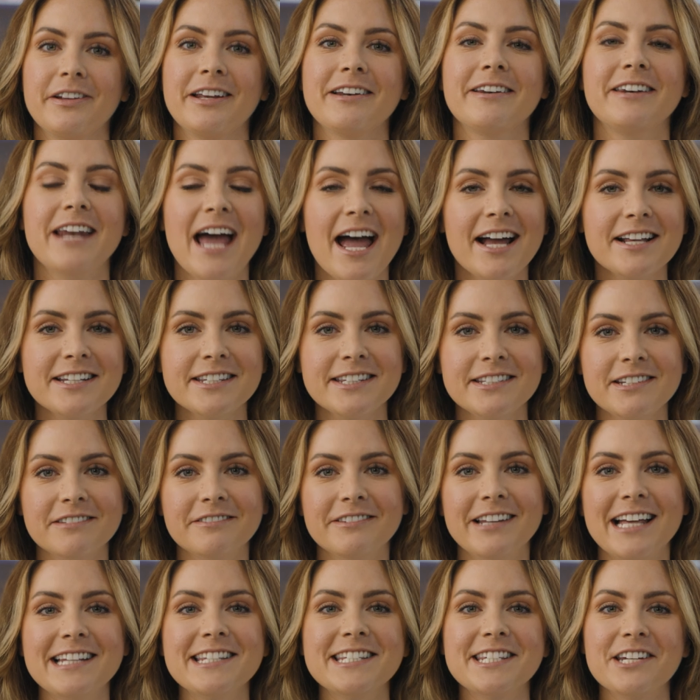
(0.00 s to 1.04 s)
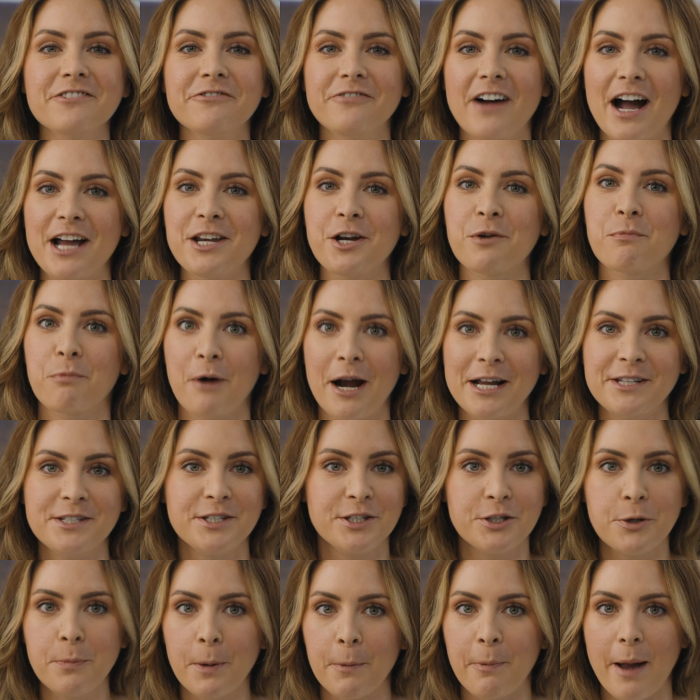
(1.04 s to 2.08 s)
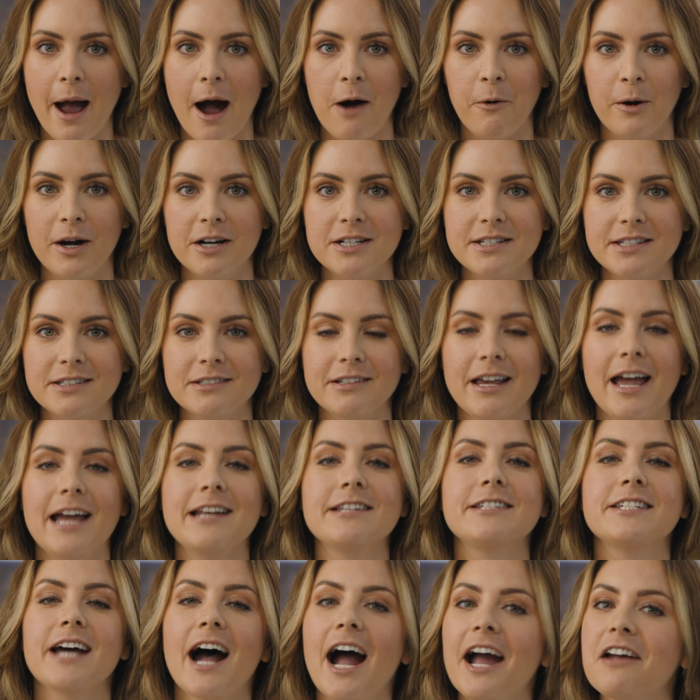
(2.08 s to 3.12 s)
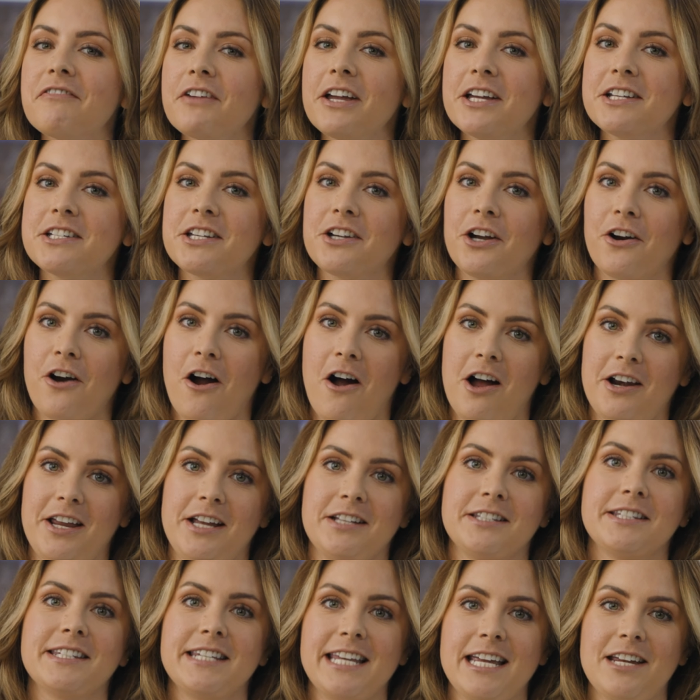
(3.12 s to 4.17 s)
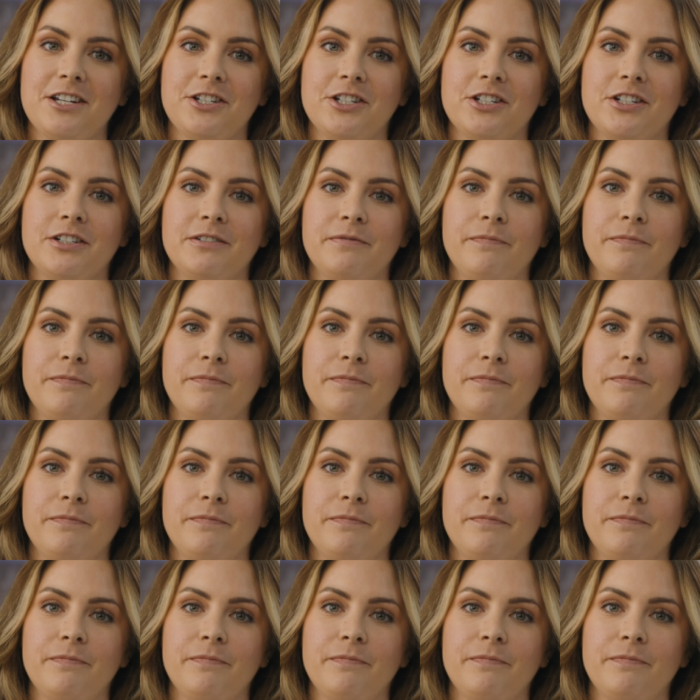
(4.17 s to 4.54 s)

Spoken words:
Next, let's define your brand superpowers and dive into your audience niche.